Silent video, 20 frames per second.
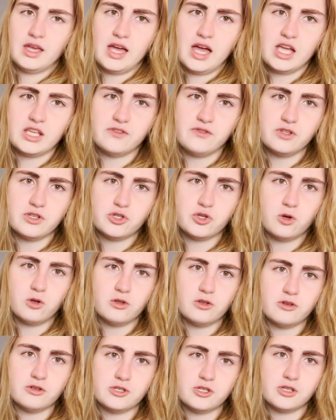As for the
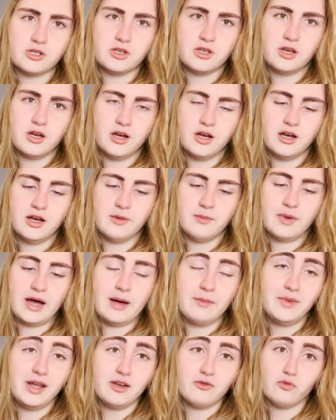shoulders,
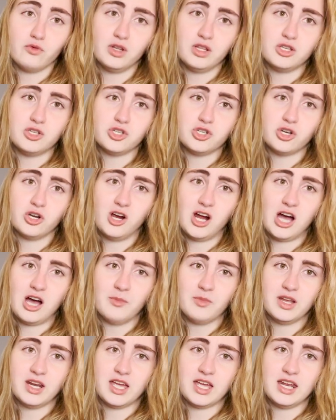I'm not really sure how I'm
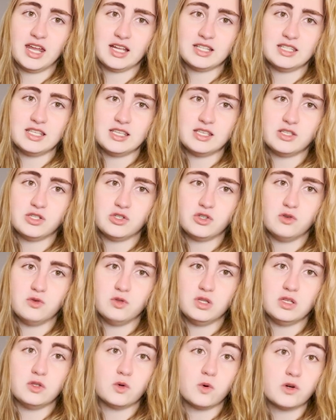gonna connect these to
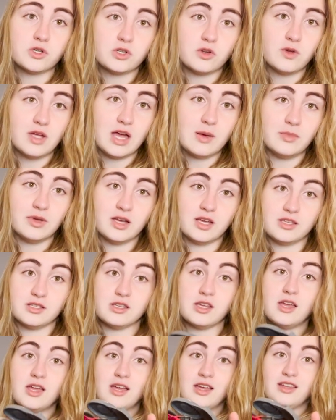the torso yet, because
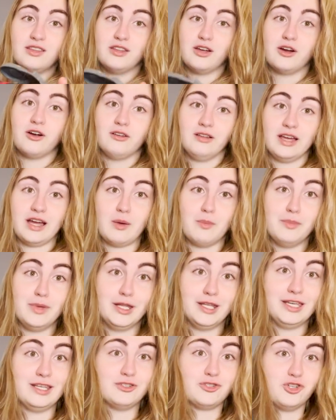there are like a
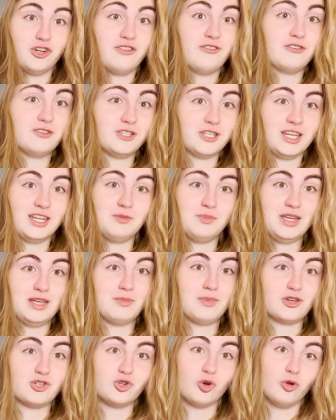million servos gonna be in
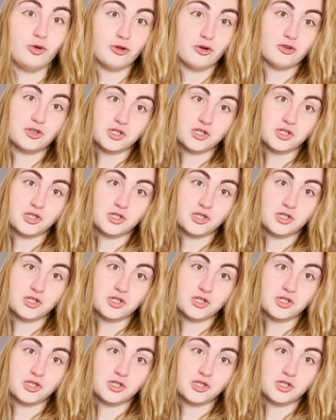my shoulder.